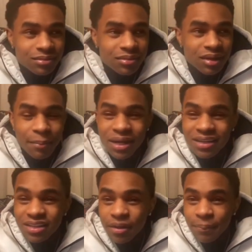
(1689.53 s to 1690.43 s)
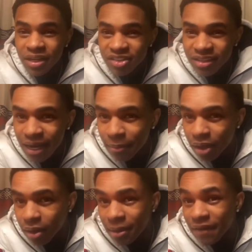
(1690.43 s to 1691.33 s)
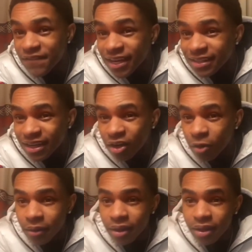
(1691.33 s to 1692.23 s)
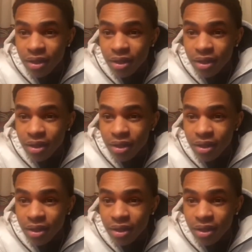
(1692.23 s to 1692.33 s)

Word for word: I mean, until the picture came out on my face cut open.